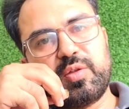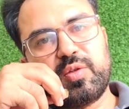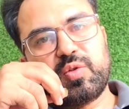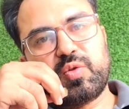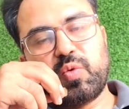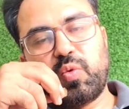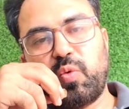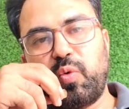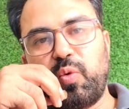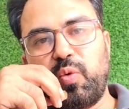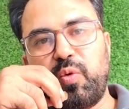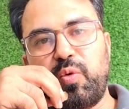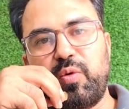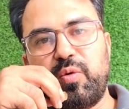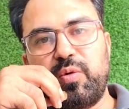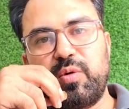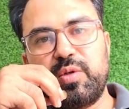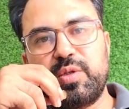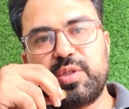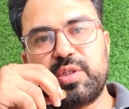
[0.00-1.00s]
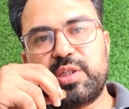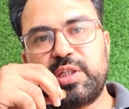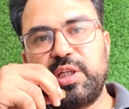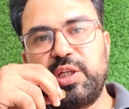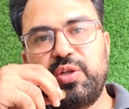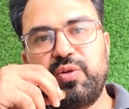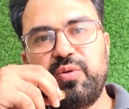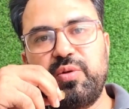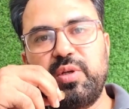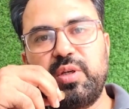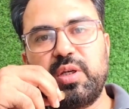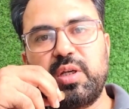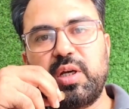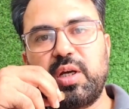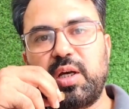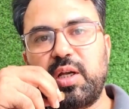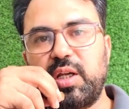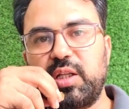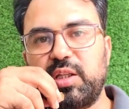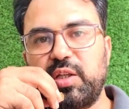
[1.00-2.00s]
So see you in
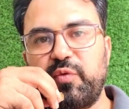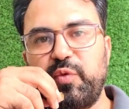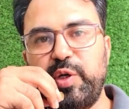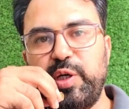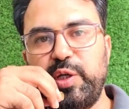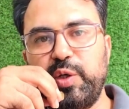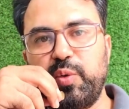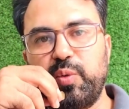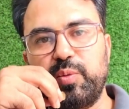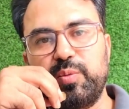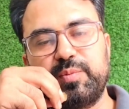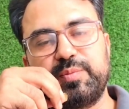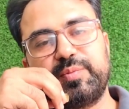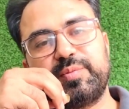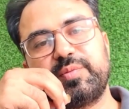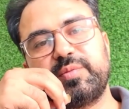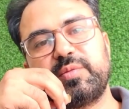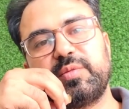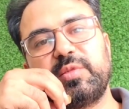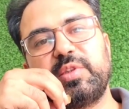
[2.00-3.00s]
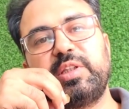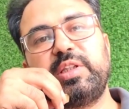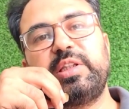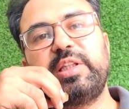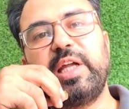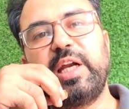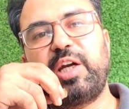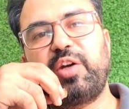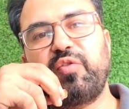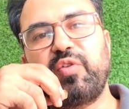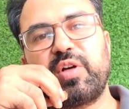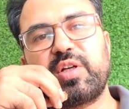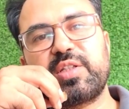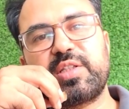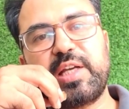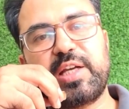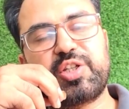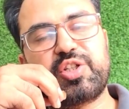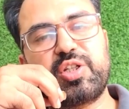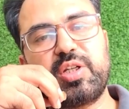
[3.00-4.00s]
another video. Network
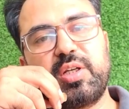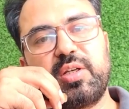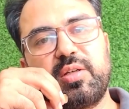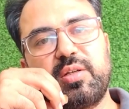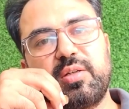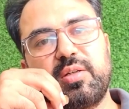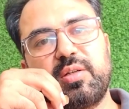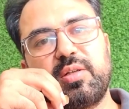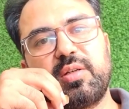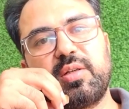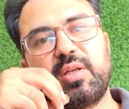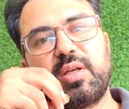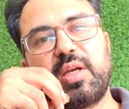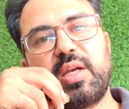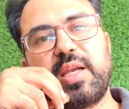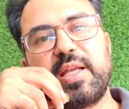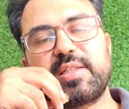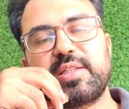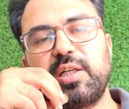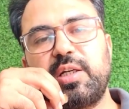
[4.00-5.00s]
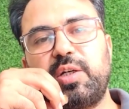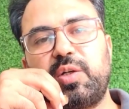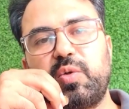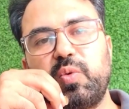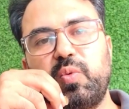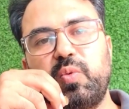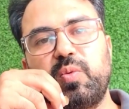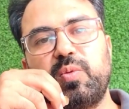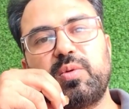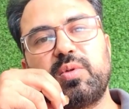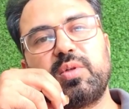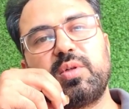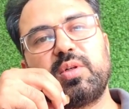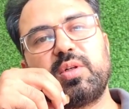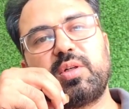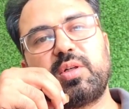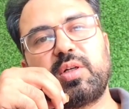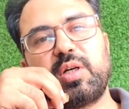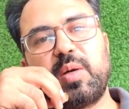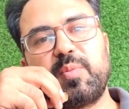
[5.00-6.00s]
section lesson 2
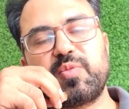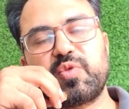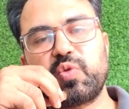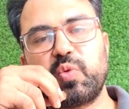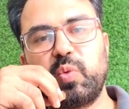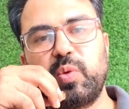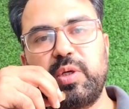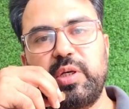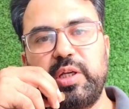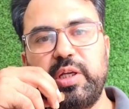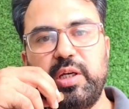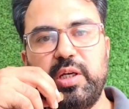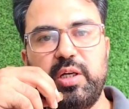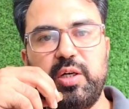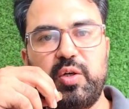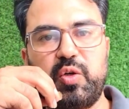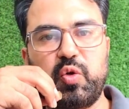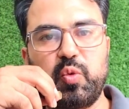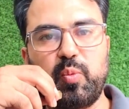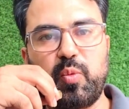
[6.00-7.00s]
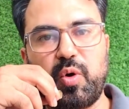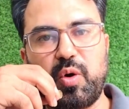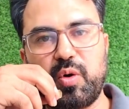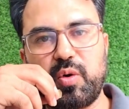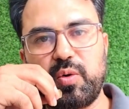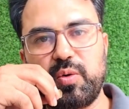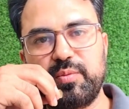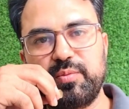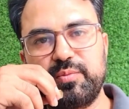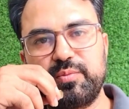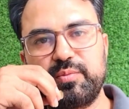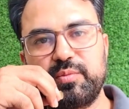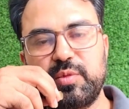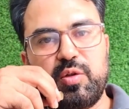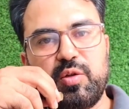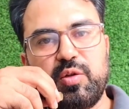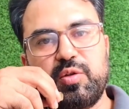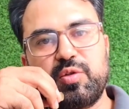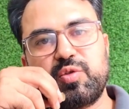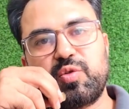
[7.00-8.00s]
comes soon in tomorrow,
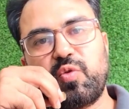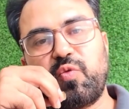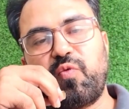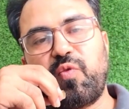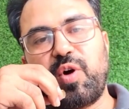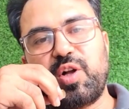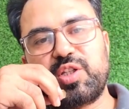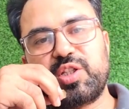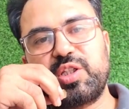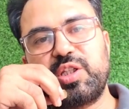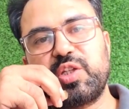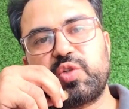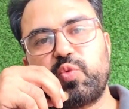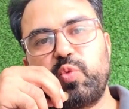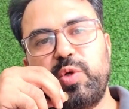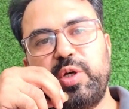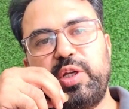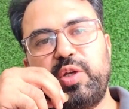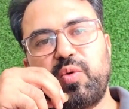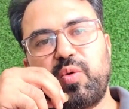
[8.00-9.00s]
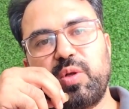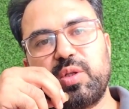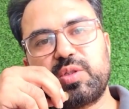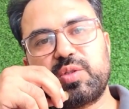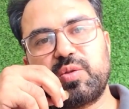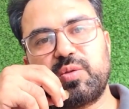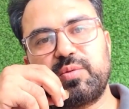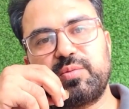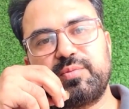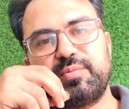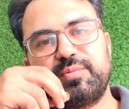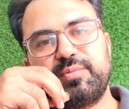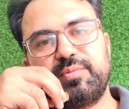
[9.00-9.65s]
so watch this video also.